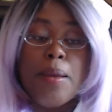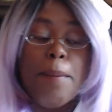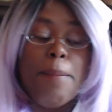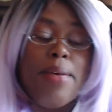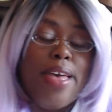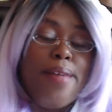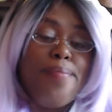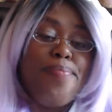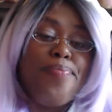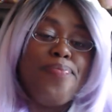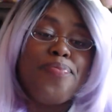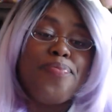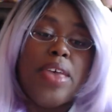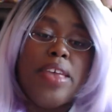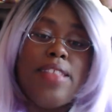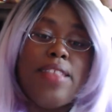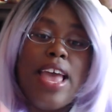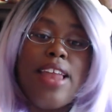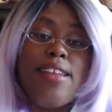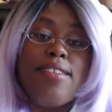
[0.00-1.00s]
But,
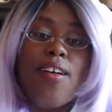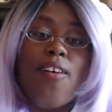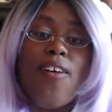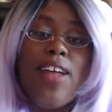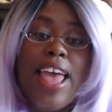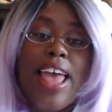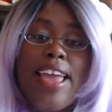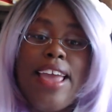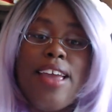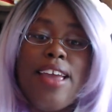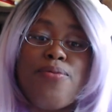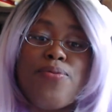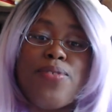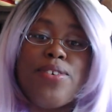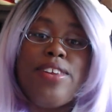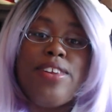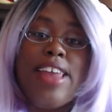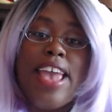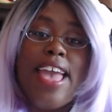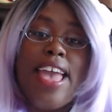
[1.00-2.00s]
that is all I have for
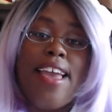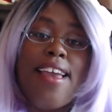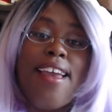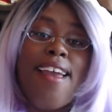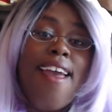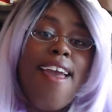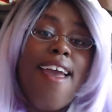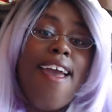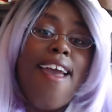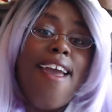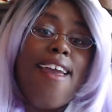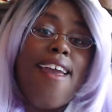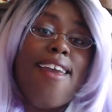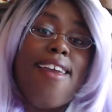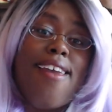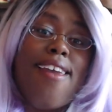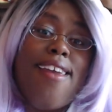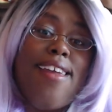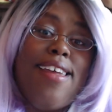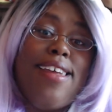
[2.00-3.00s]
today.
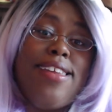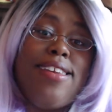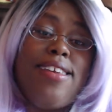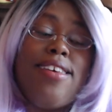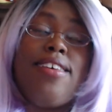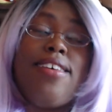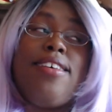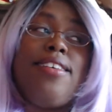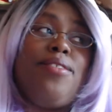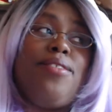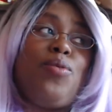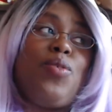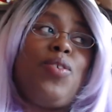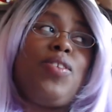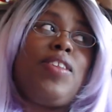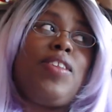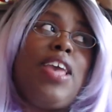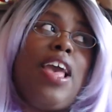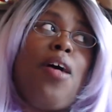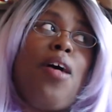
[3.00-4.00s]
and we'll
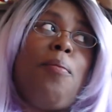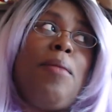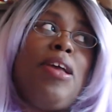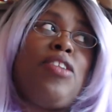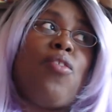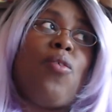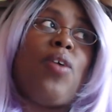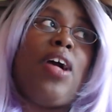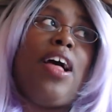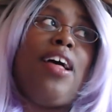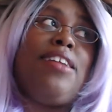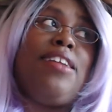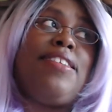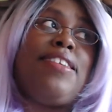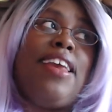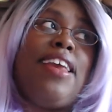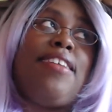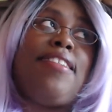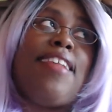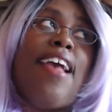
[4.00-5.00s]
see how MetroCon
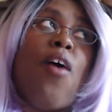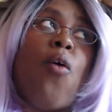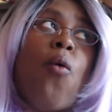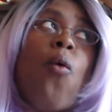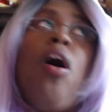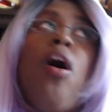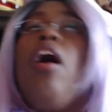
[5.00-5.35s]
shakes out.